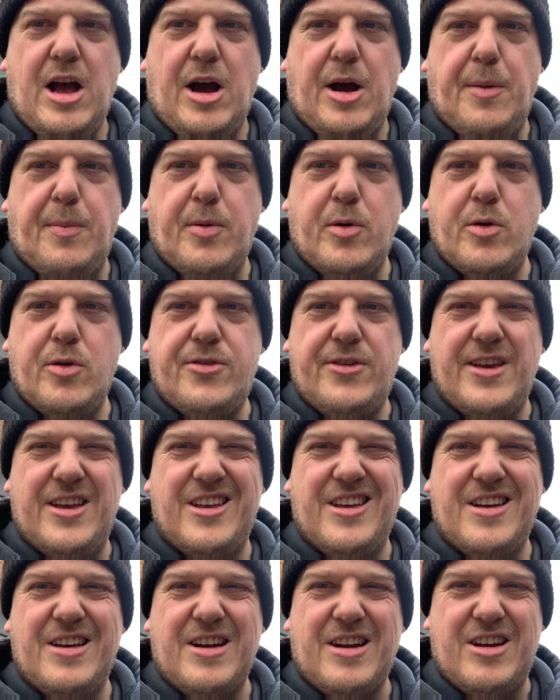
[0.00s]
I bought
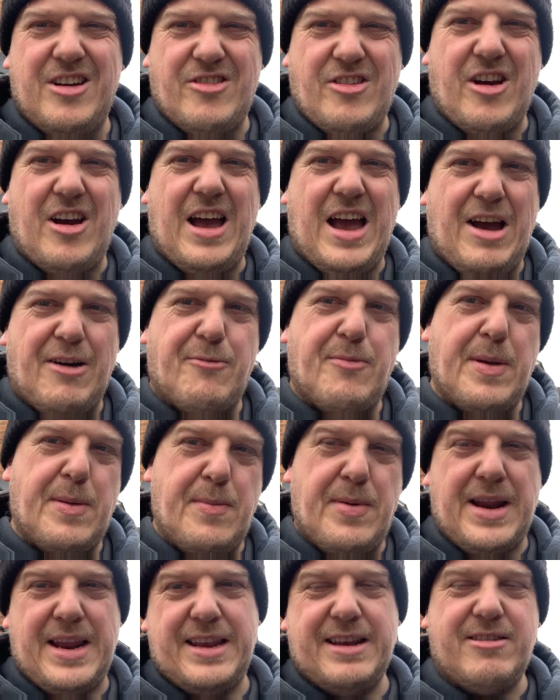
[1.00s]
it because I have
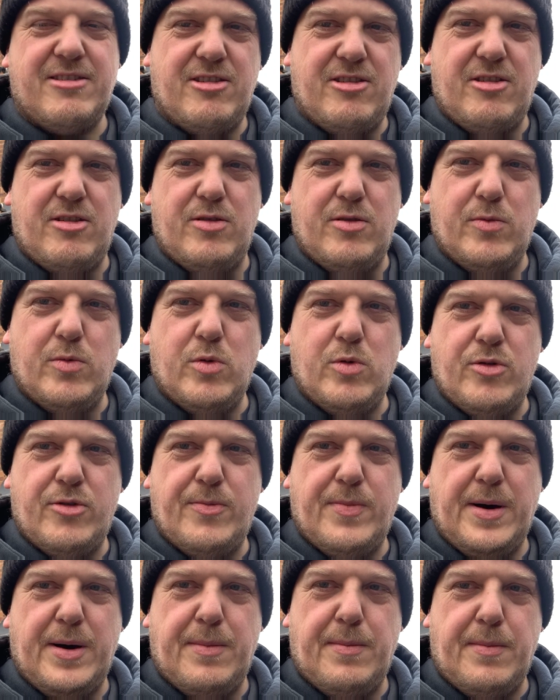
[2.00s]
been planning to do the water
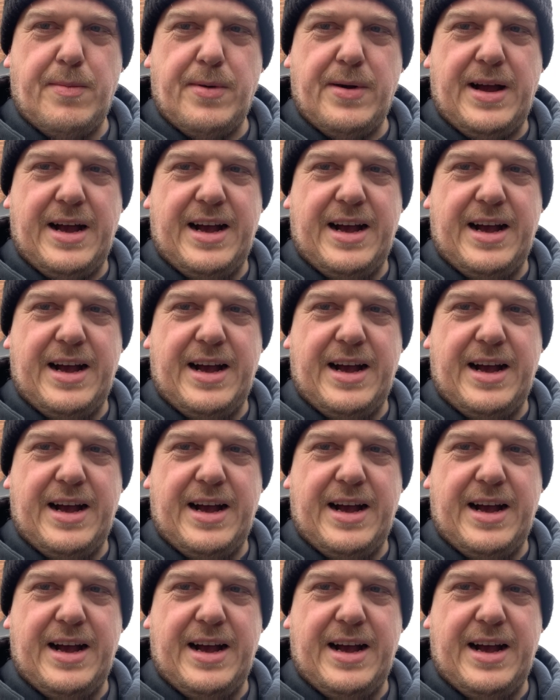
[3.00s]
pump